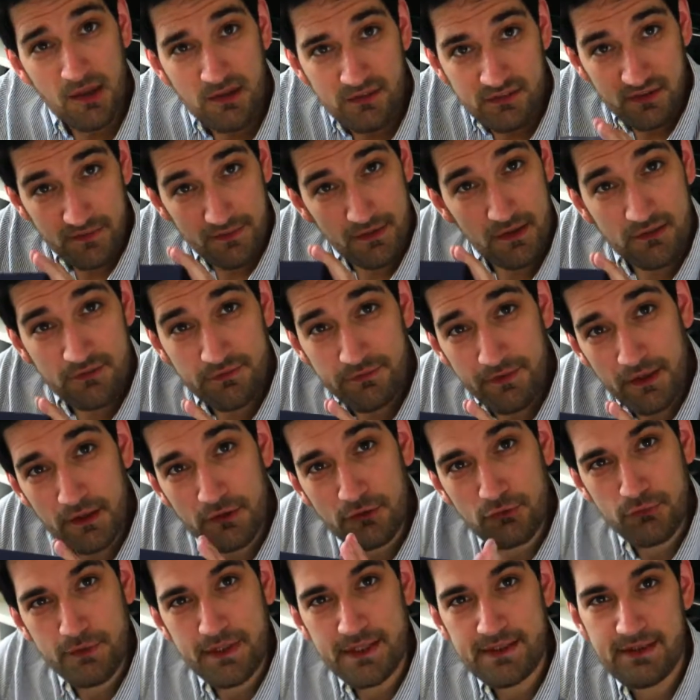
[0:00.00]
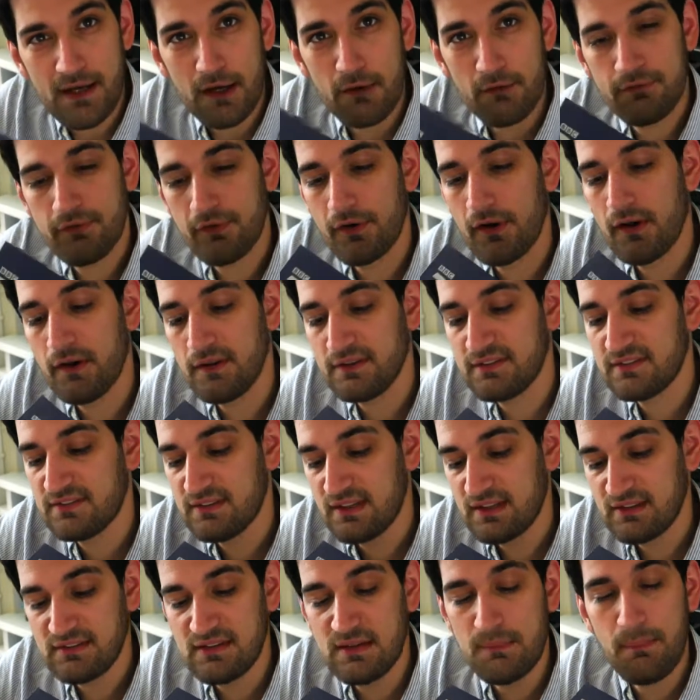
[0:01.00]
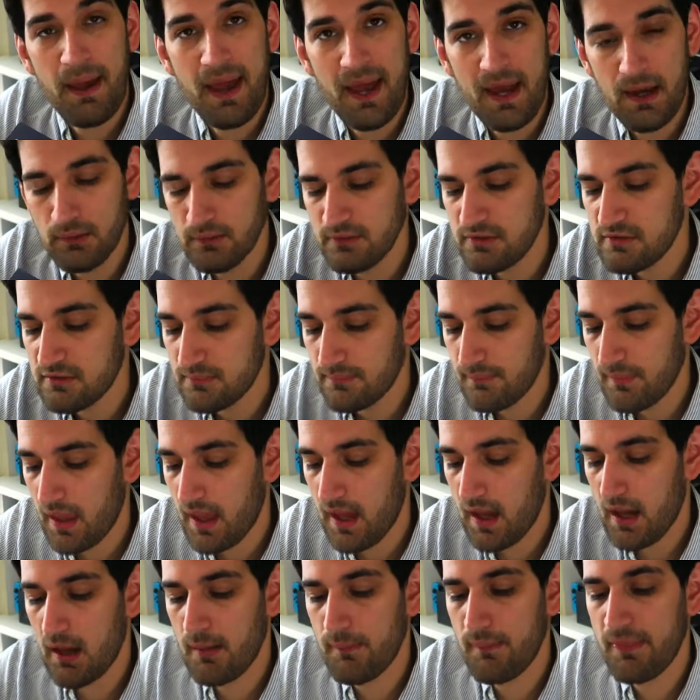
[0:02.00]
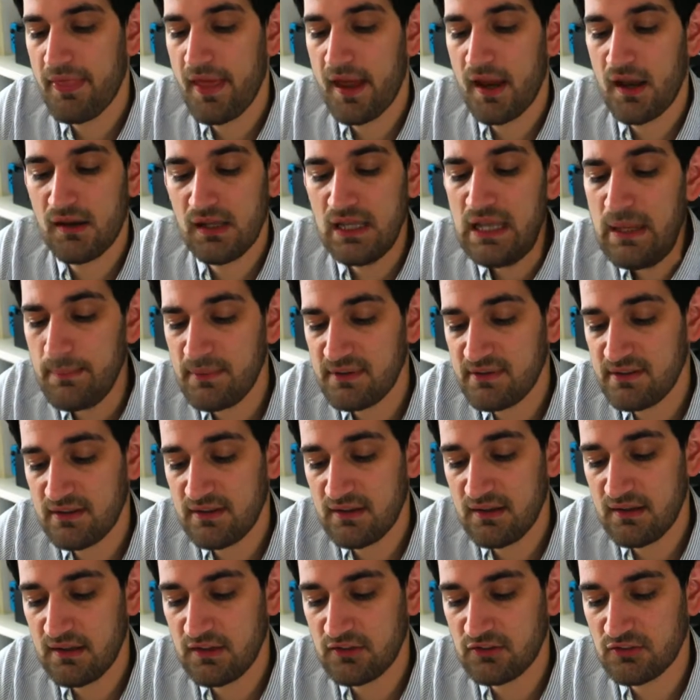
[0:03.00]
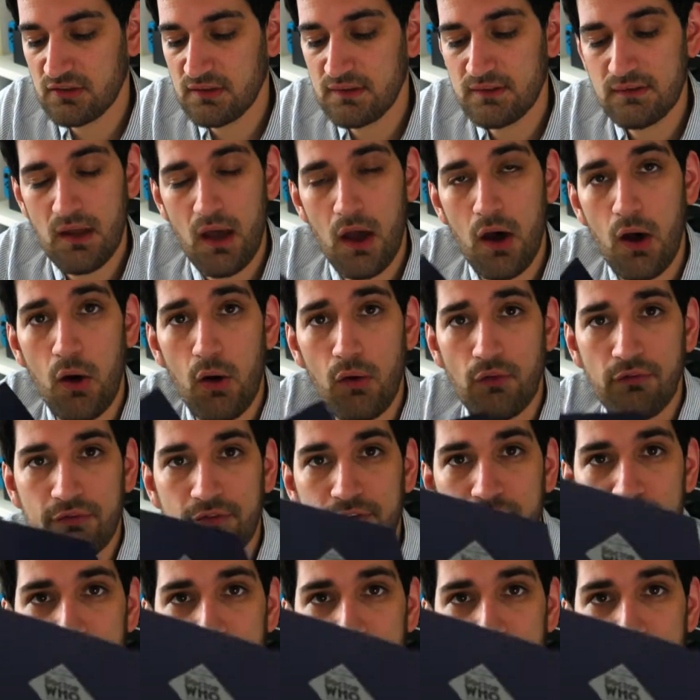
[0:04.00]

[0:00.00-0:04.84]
So these figures retail for £60. They're a limited edition of